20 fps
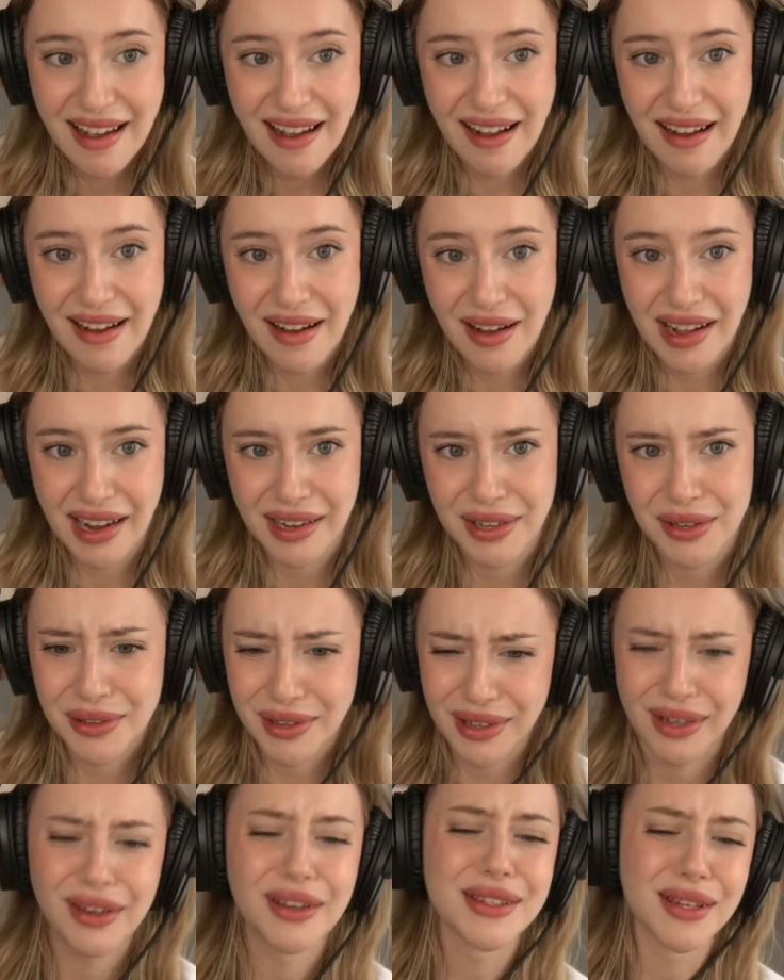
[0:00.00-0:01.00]
I
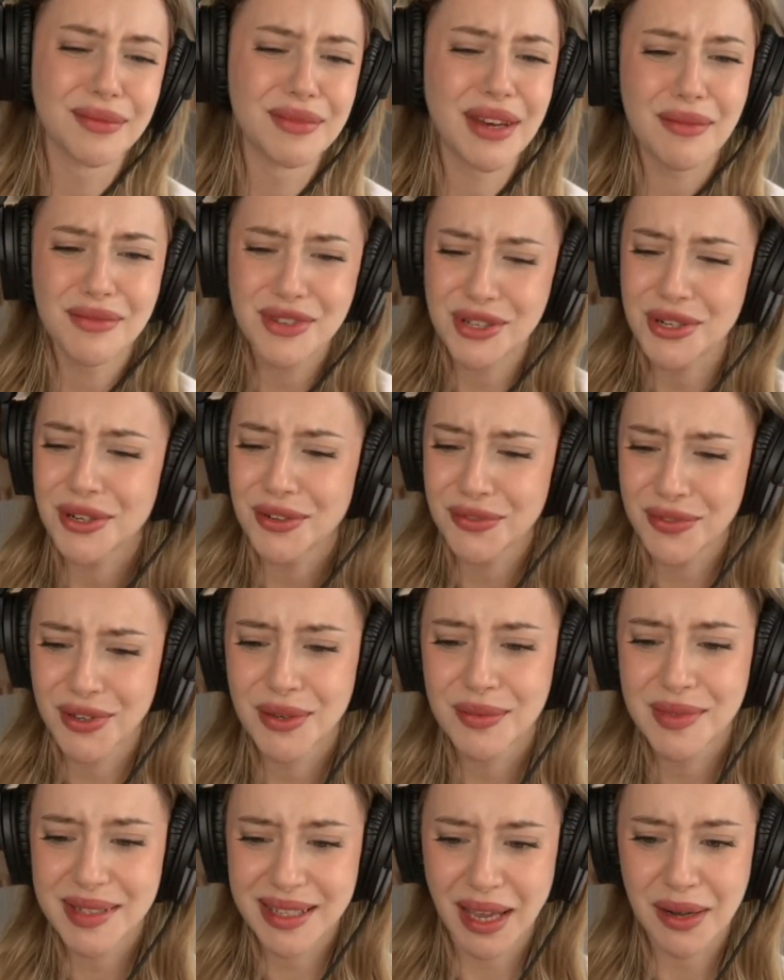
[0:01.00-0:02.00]
know sometimes short
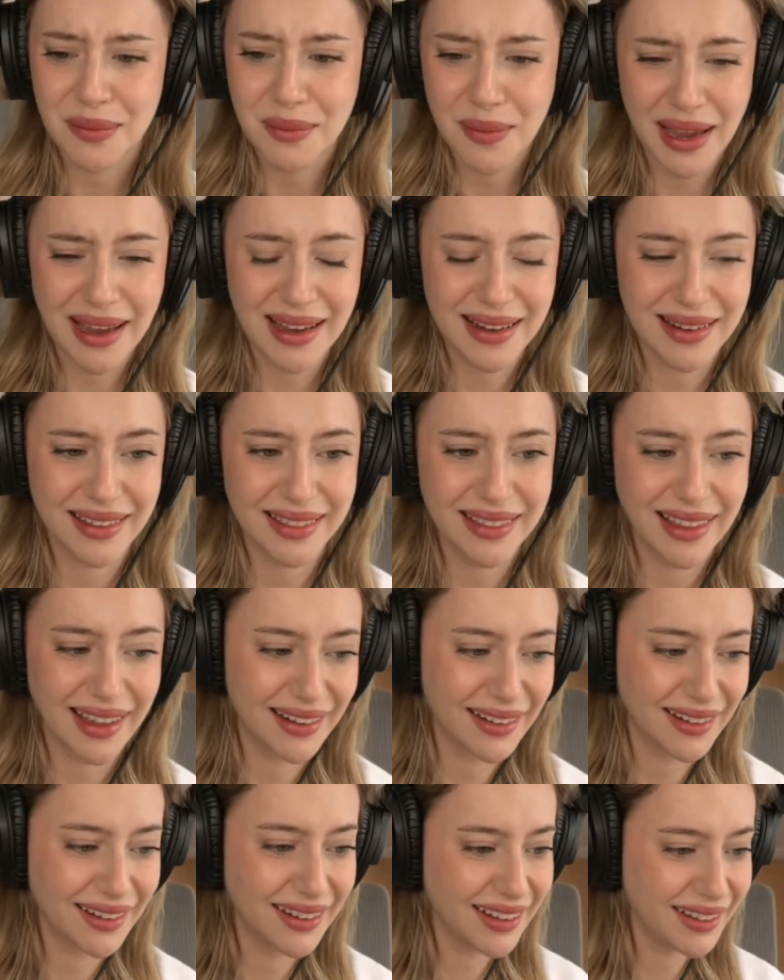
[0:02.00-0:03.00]
films get made and
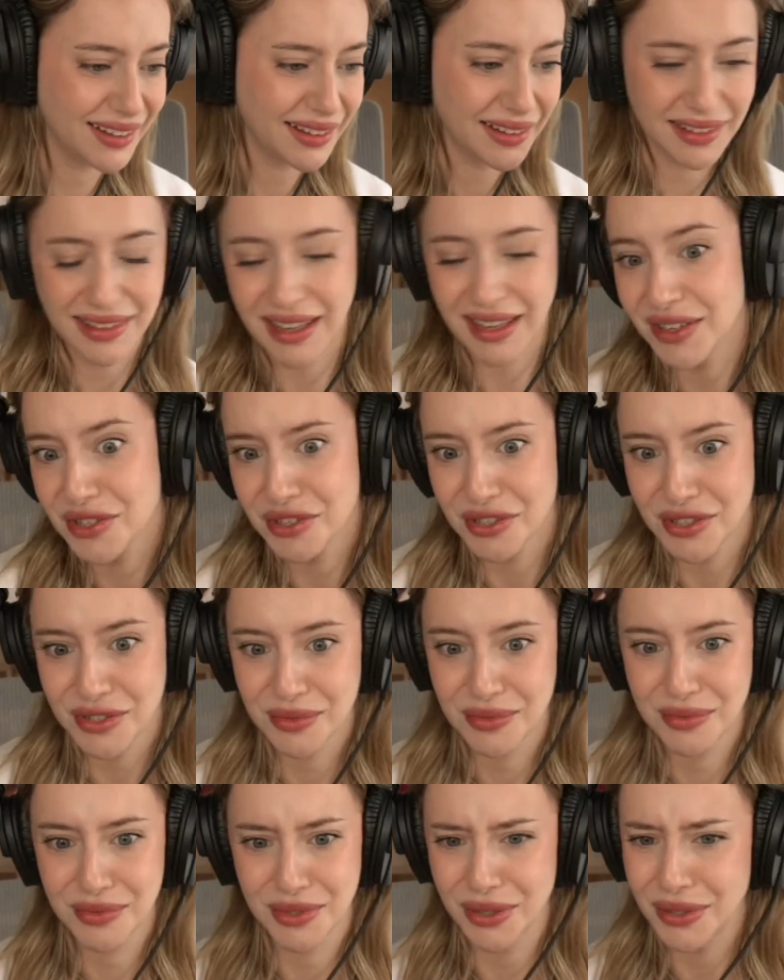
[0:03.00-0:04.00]
then they
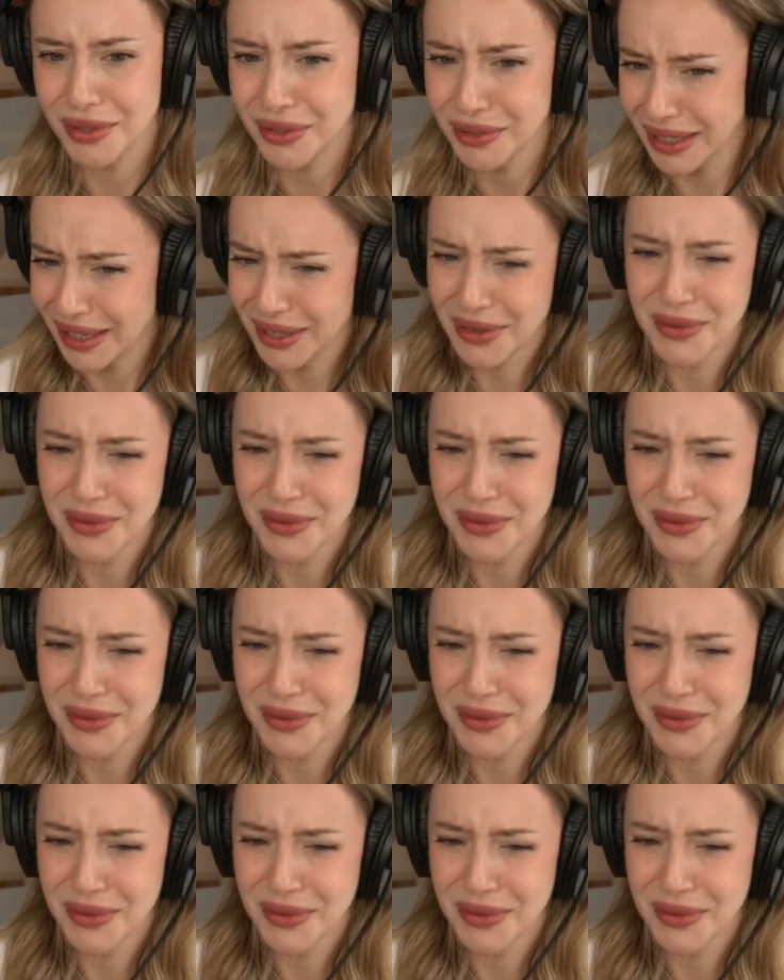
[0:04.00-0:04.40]
just don't, like,